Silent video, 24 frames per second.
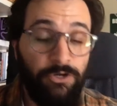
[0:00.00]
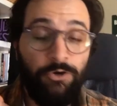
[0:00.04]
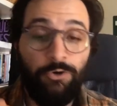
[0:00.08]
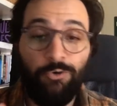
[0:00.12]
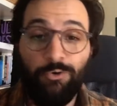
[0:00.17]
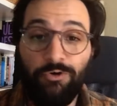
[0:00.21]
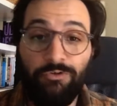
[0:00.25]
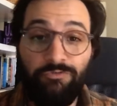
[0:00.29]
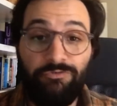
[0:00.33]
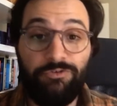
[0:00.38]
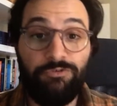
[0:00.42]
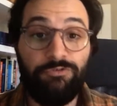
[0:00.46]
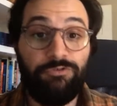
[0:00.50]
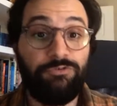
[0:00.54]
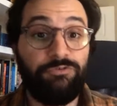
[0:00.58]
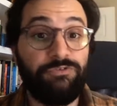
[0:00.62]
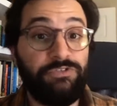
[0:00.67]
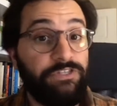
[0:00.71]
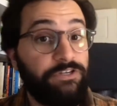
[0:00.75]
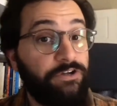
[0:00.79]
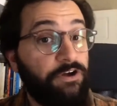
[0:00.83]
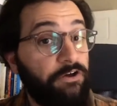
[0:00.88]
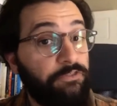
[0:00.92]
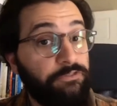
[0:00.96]
Or if you use
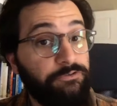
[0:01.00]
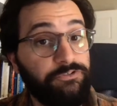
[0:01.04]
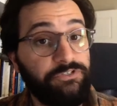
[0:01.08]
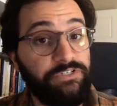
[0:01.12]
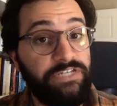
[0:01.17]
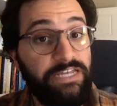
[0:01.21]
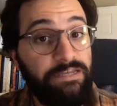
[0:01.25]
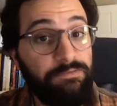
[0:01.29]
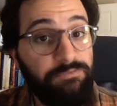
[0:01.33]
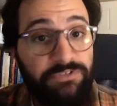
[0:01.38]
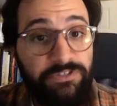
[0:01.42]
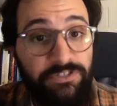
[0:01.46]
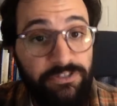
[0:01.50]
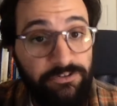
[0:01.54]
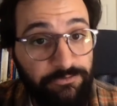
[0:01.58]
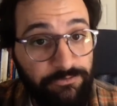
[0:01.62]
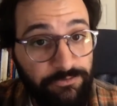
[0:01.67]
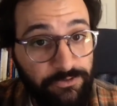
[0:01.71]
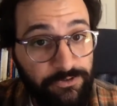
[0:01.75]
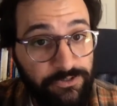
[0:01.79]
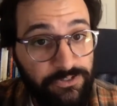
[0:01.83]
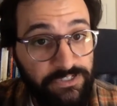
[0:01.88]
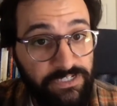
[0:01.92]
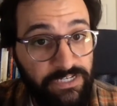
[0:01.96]
the author's names in the
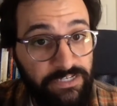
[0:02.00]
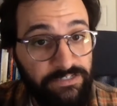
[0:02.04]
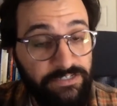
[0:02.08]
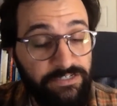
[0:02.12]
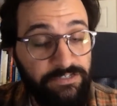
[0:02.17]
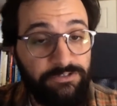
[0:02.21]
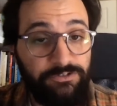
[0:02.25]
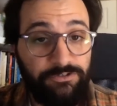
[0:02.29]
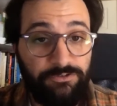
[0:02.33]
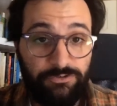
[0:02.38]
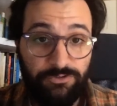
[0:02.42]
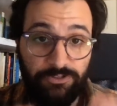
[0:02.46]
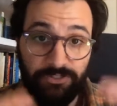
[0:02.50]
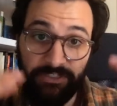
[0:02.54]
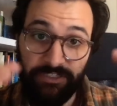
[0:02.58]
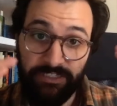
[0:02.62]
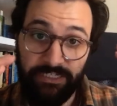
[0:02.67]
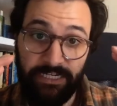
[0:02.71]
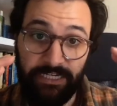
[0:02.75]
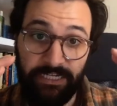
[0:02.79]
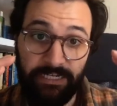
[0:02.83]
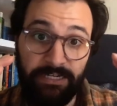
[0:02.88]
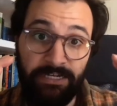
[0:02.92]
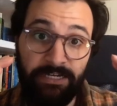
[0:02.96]
first sentence, you'll just
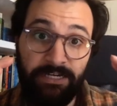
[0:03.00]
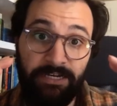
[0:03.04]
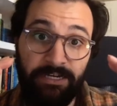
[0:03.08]
need